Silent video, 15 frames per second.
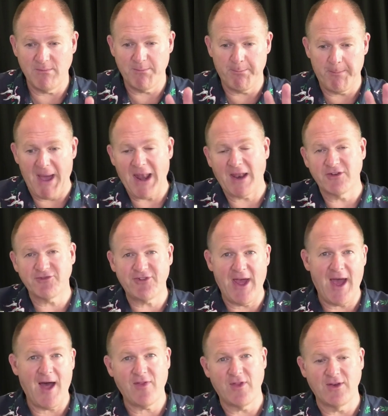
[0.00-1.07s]
balance
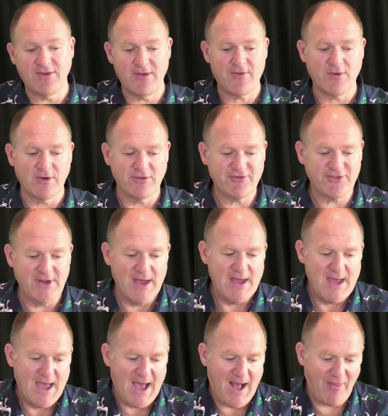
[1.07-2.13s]
out the difference.
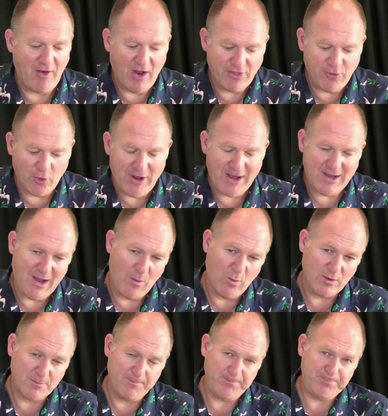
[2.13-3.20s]
And then I thought, okay,
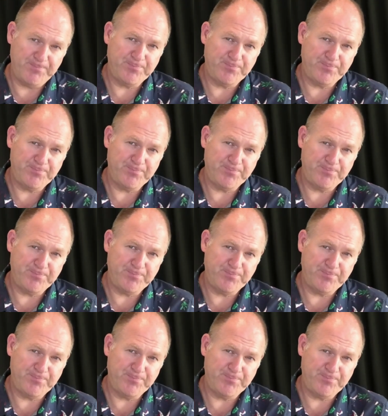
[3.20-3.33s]
well,